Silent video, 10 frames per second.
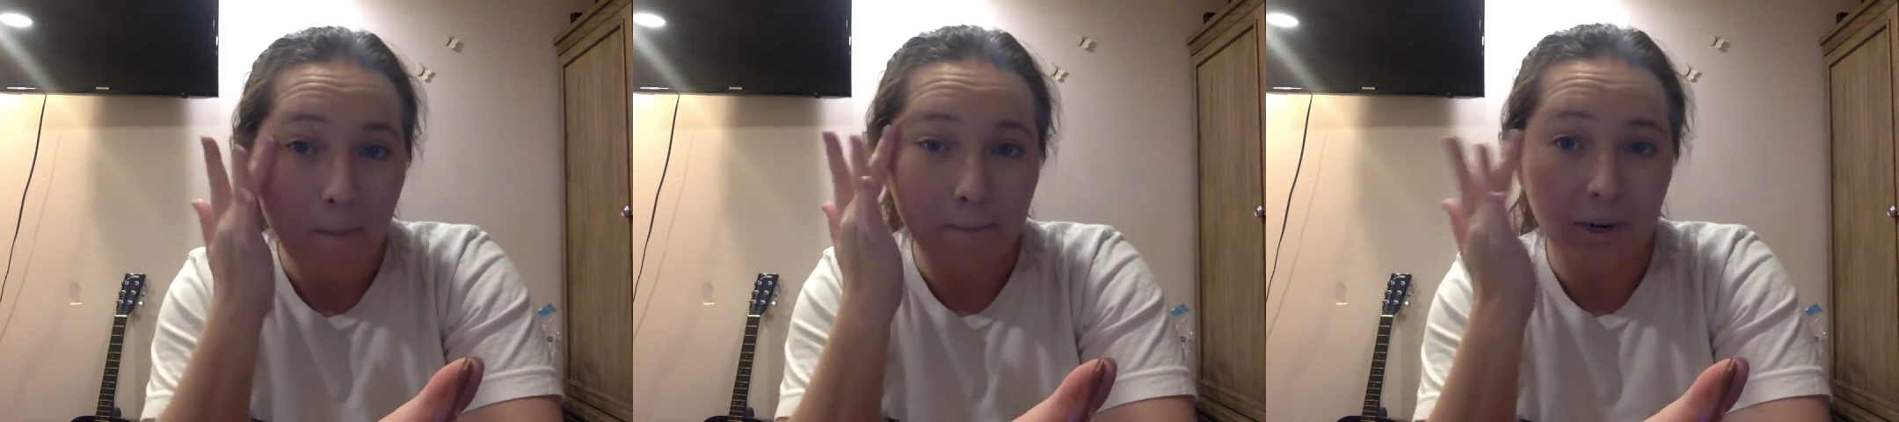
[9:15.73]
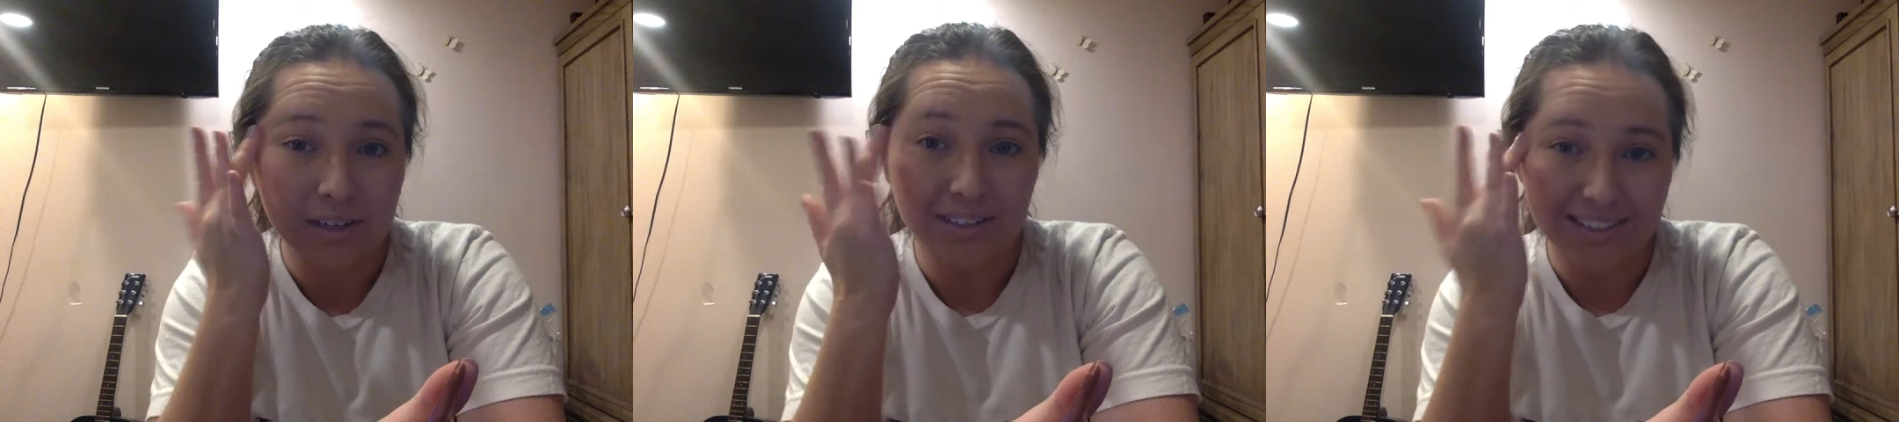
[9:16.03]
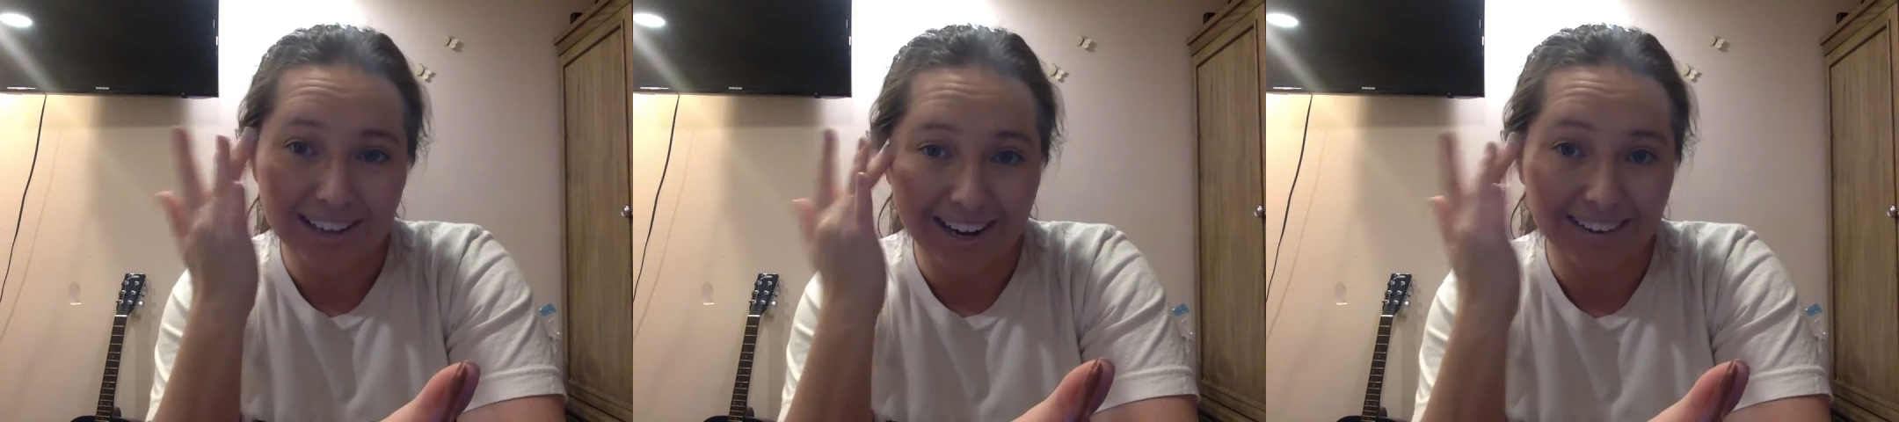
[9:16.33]
but it does
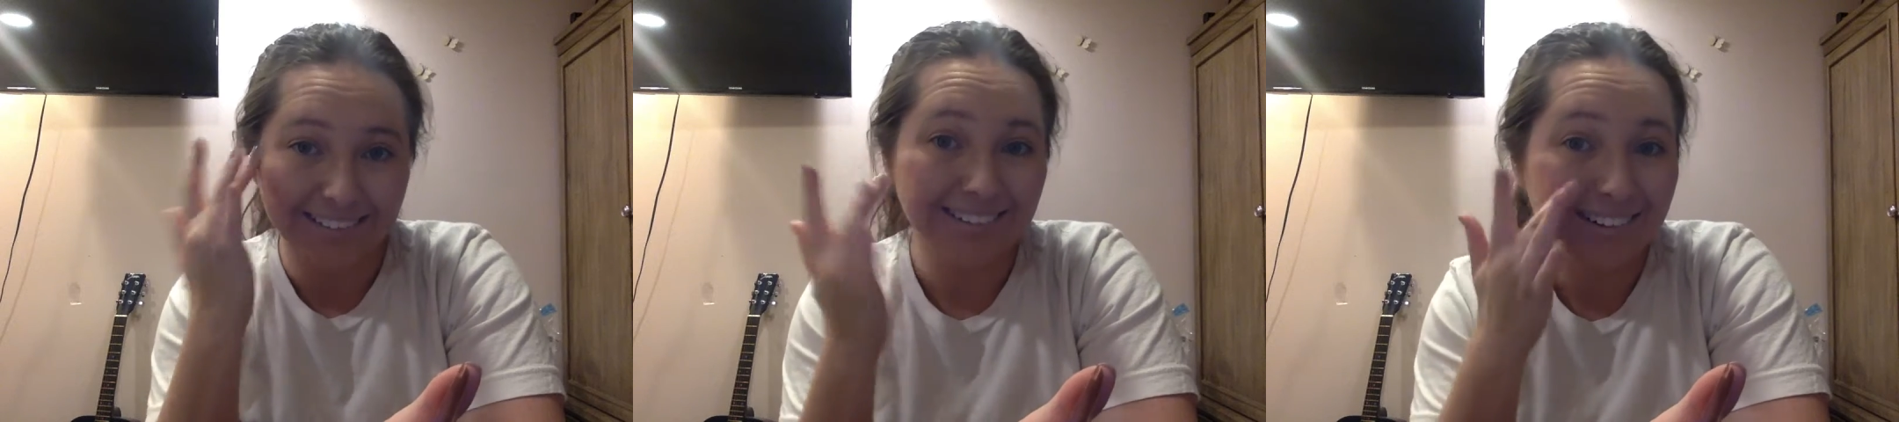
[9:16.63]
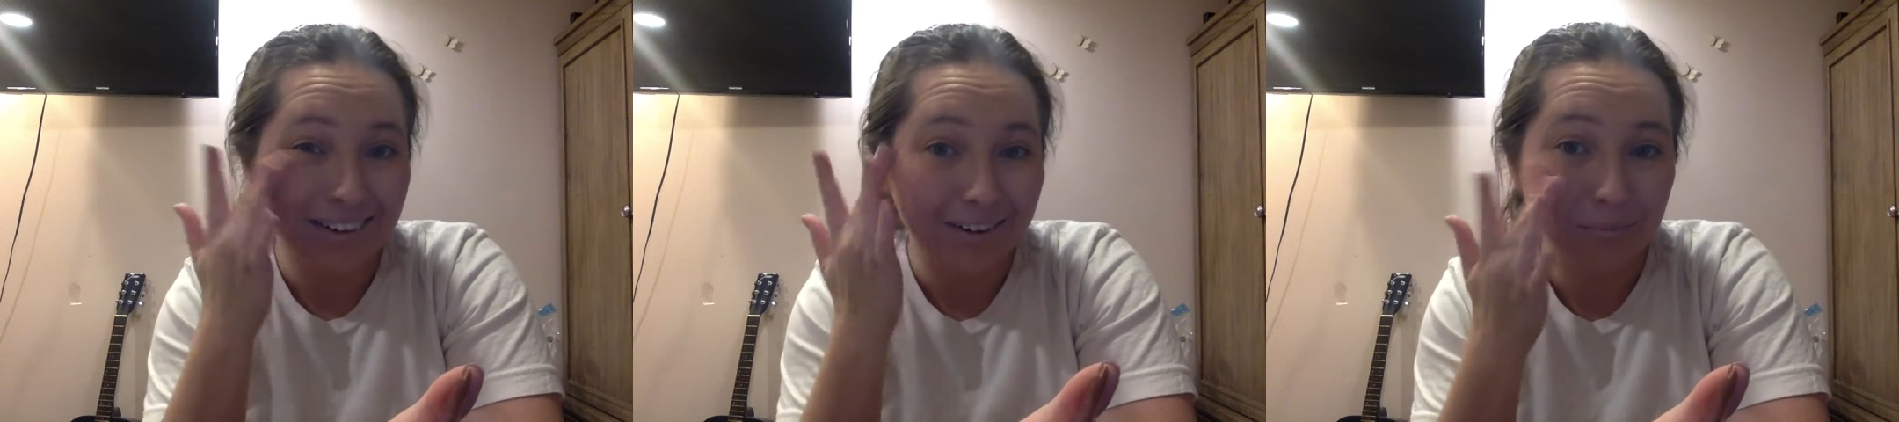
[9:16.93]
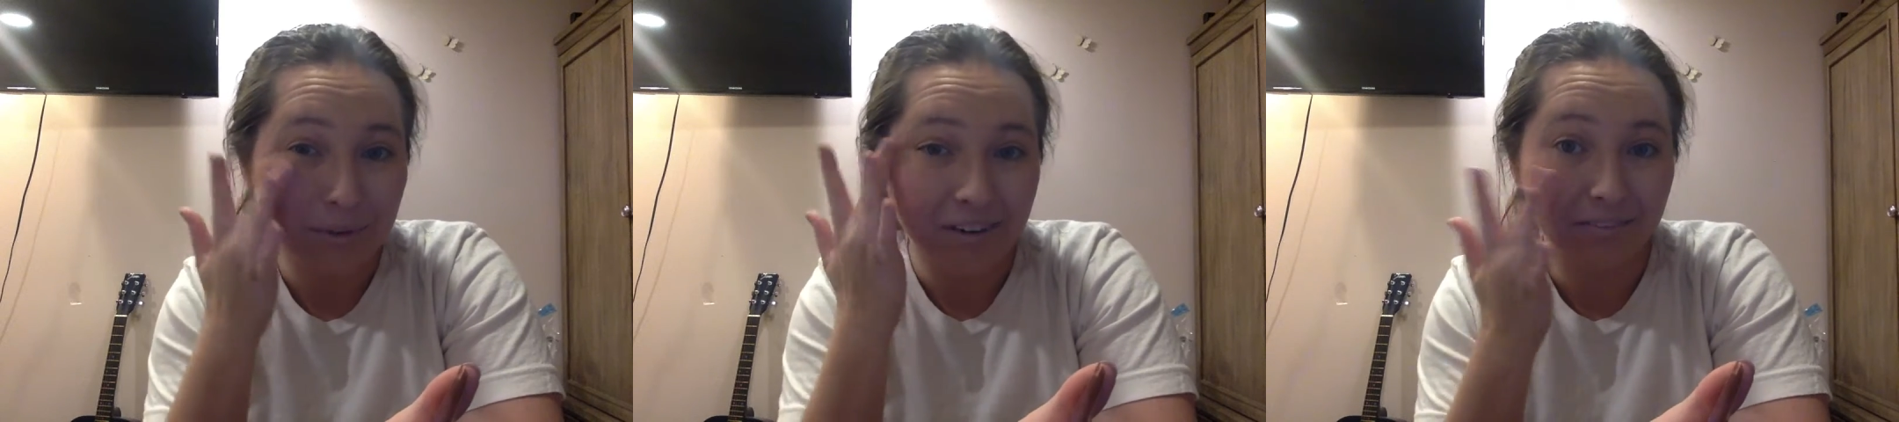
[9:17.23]
add a little
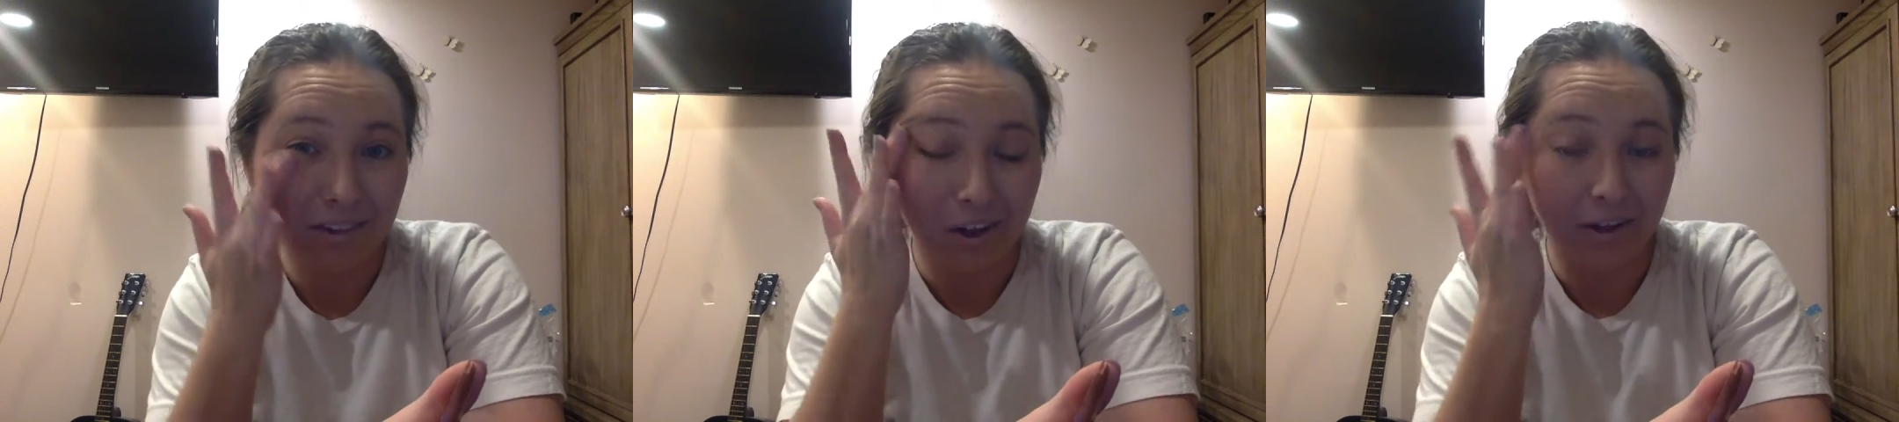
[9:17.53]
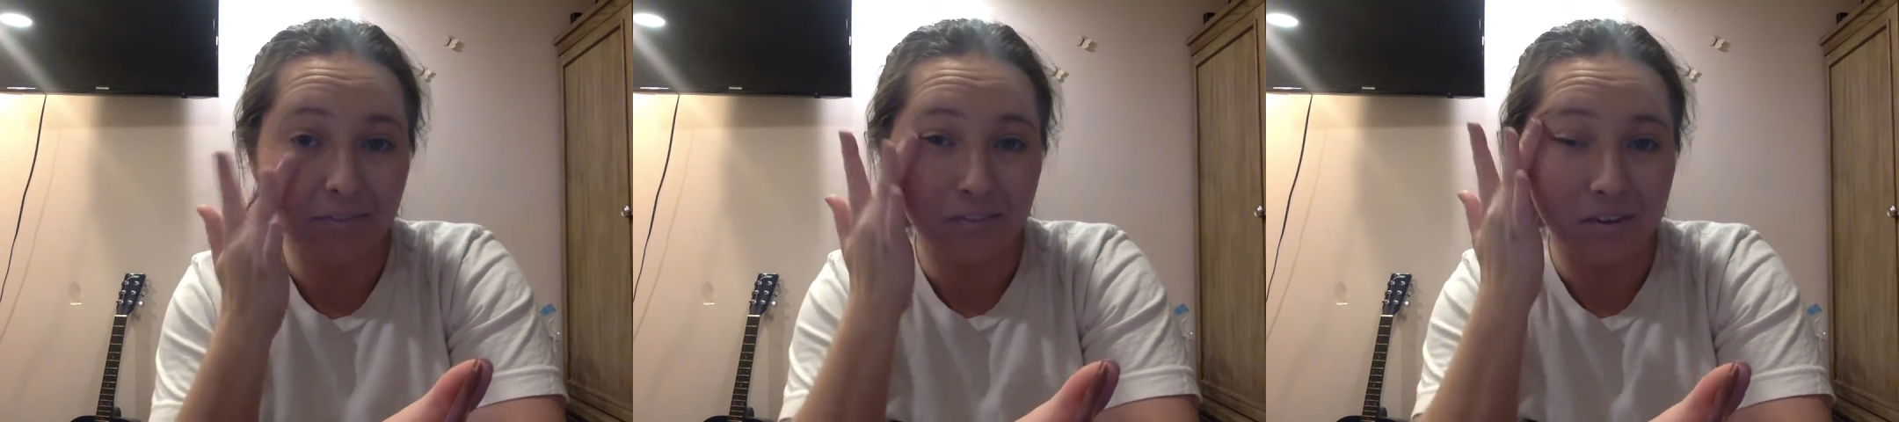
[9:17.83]
bit of life